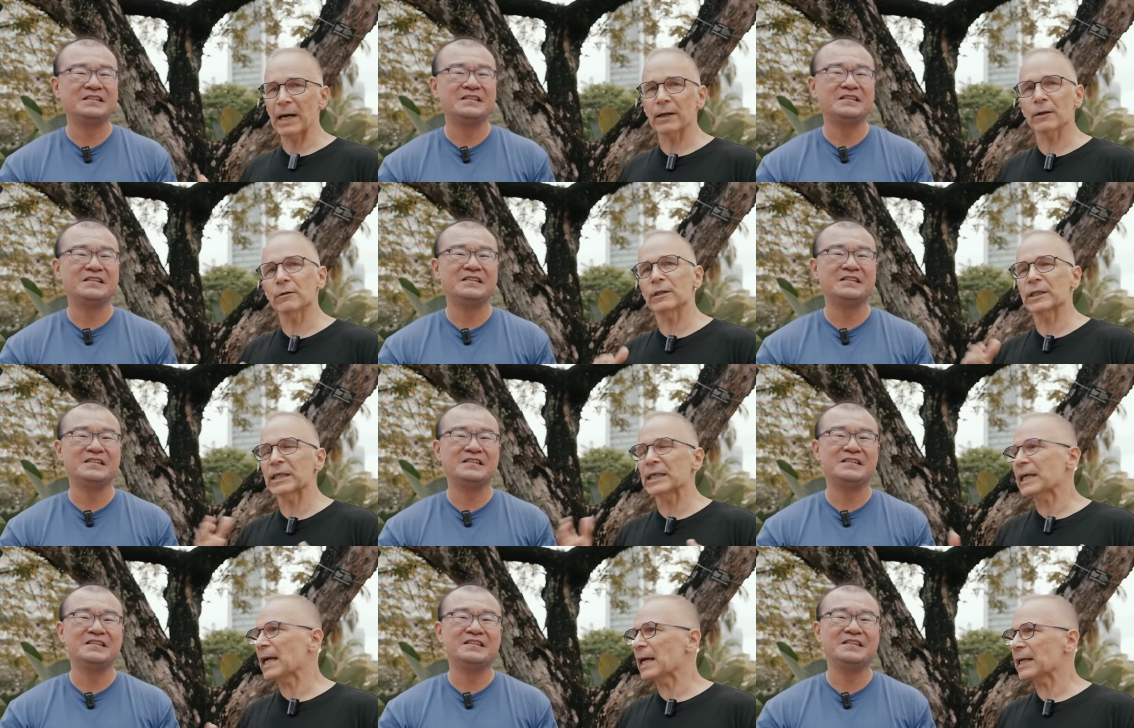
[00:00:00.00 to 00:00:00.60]
Speaker 1: I
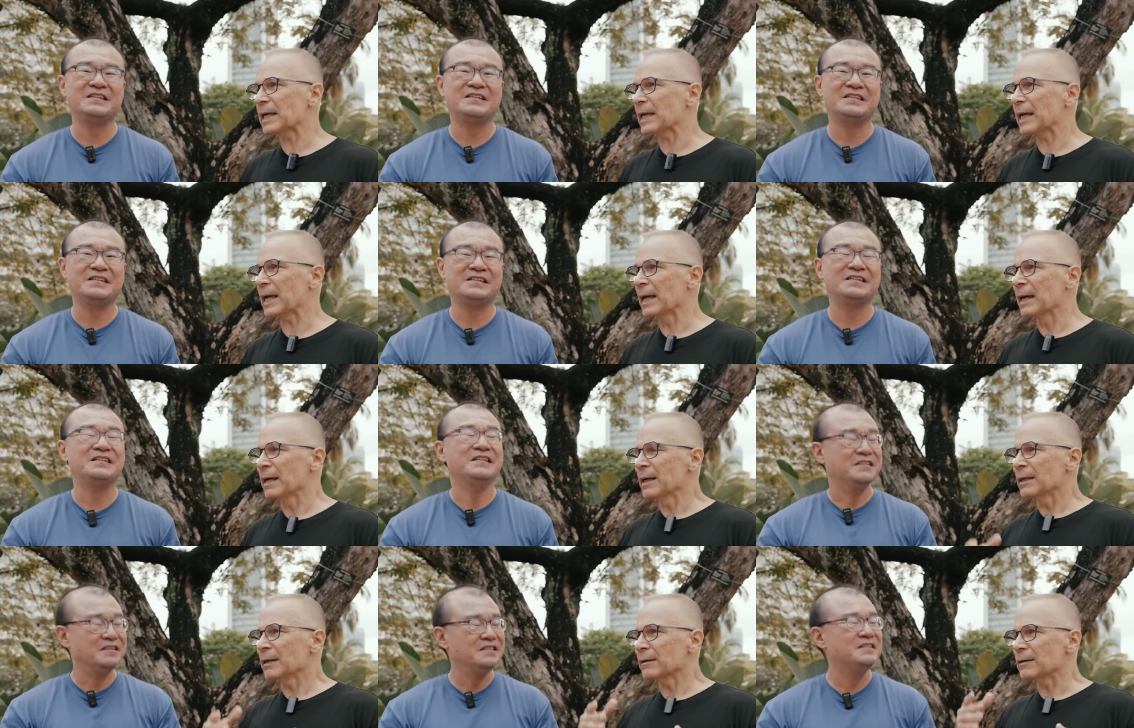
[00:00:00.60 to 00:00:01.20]
don't see any
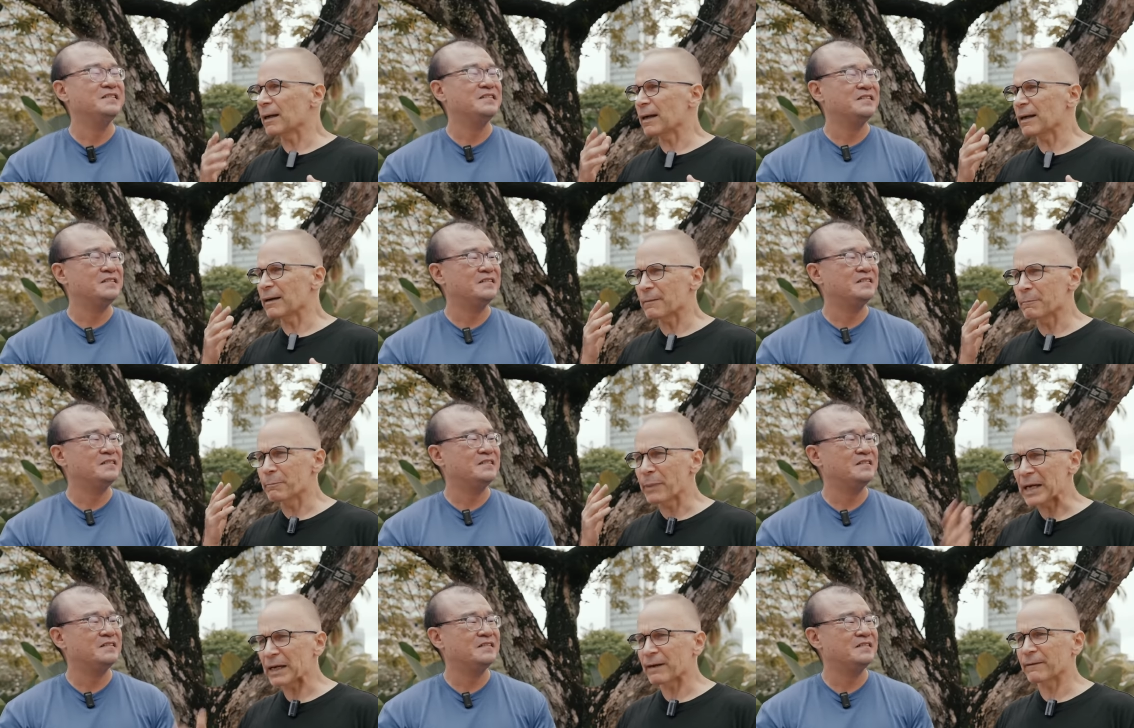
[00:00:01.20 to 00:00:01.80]

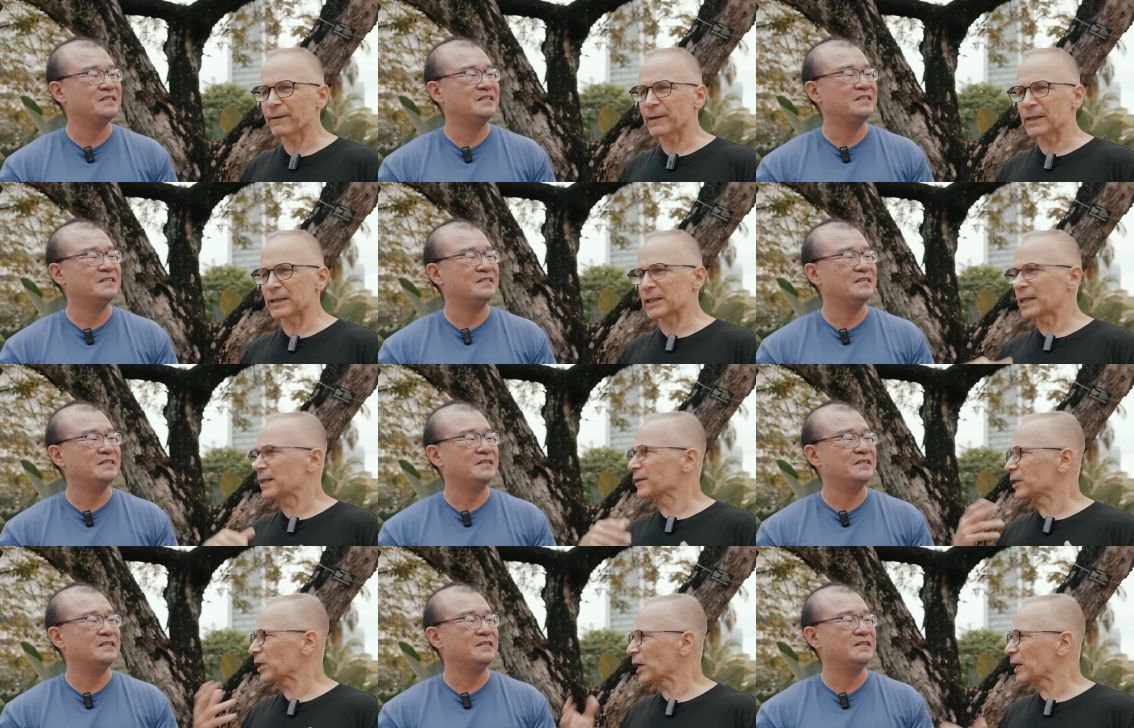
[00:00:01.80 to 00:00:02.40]

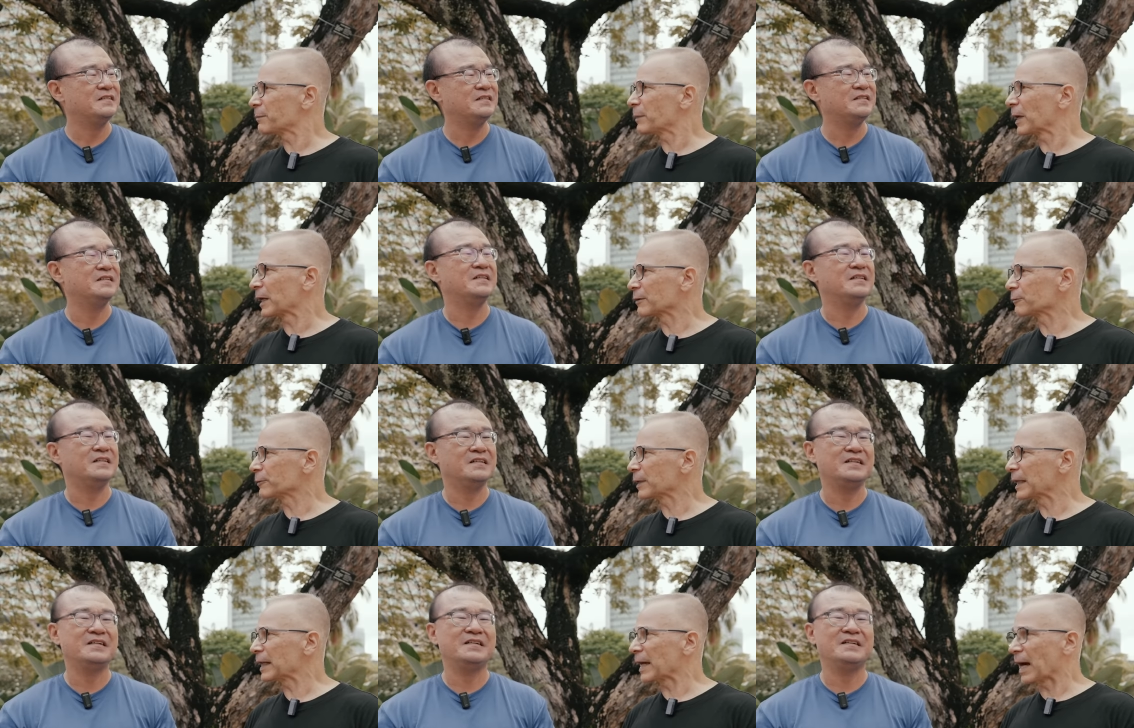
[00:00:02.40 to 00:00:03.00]
benefits in
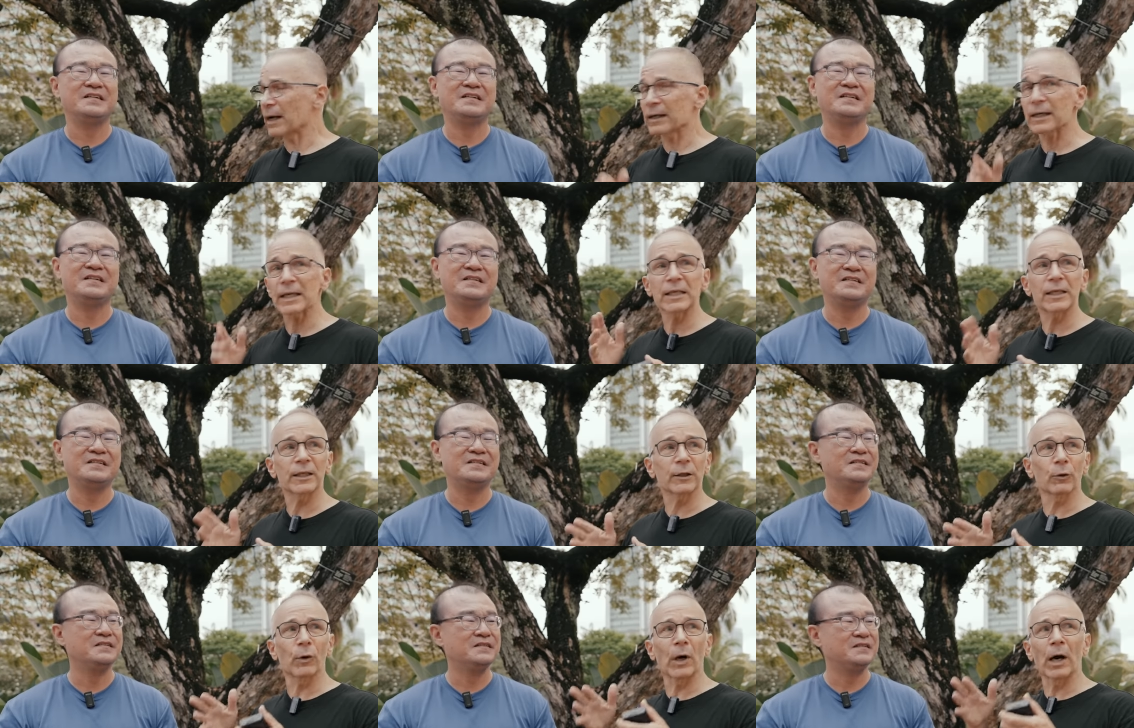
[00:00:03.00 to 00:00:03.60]
JPEG really,
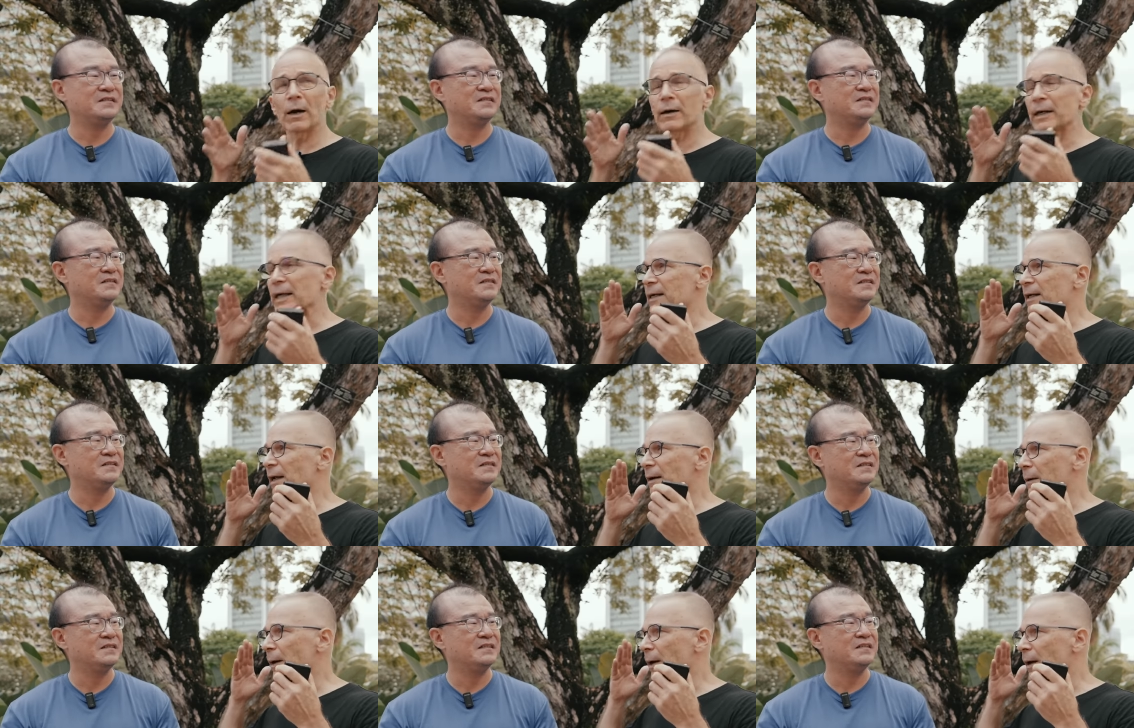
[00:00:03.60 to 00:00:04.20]
unless you are
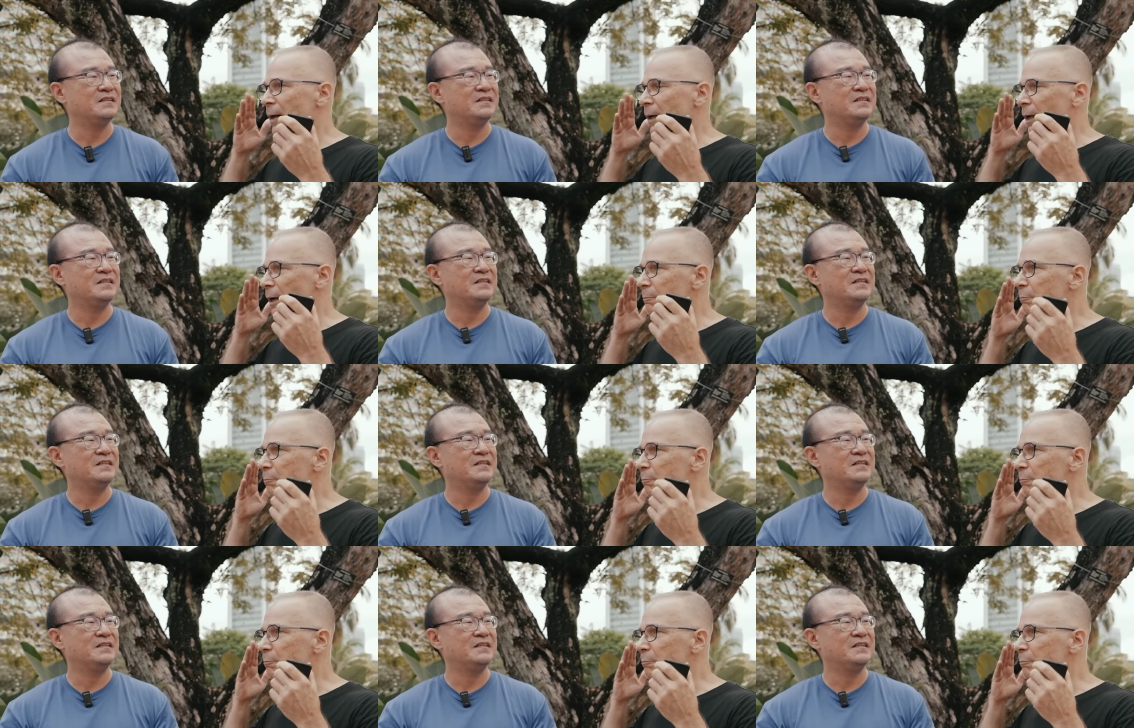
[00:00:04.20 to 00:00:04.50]
in a,